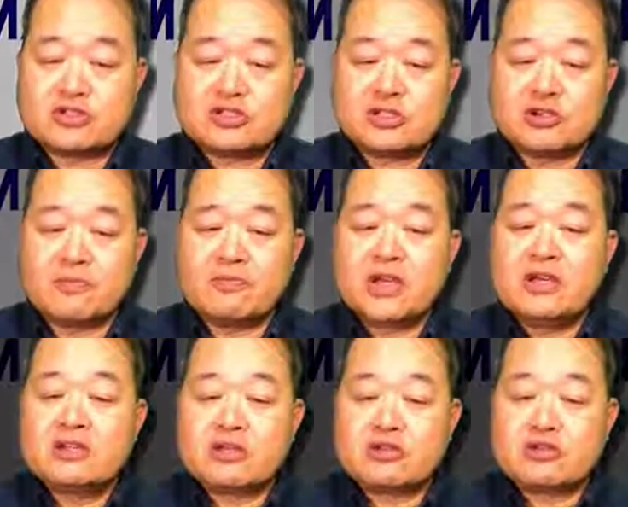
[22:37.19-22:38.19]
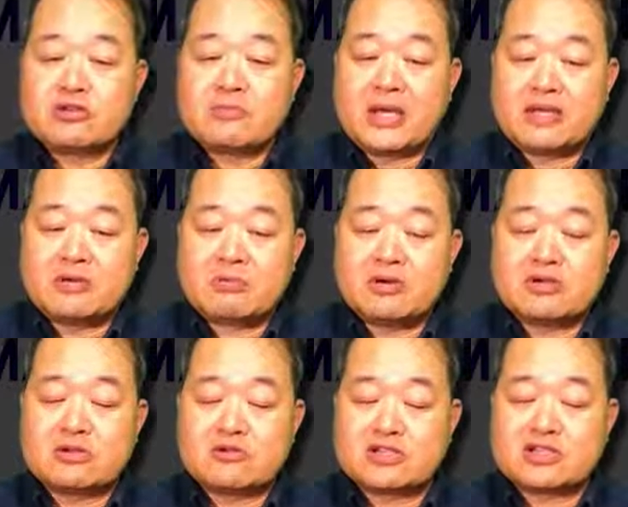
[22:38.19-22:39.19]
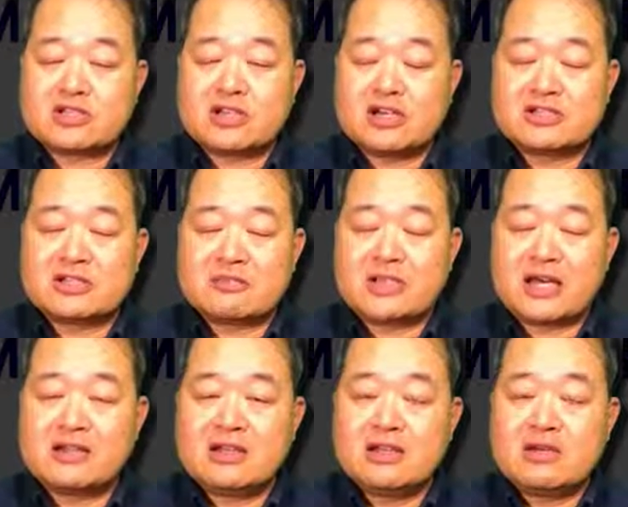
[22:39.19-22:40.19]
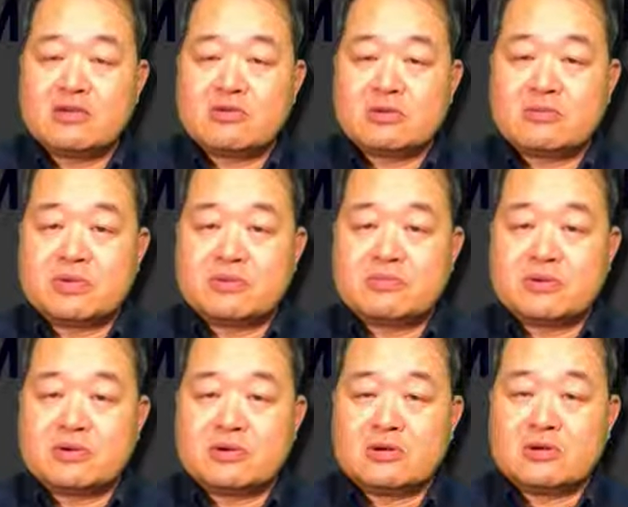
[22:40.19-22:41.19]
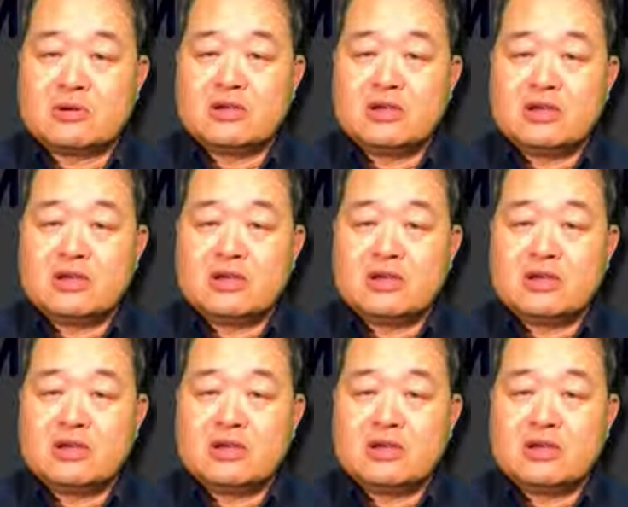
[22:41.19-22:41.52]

So the third main component was this concept that when people,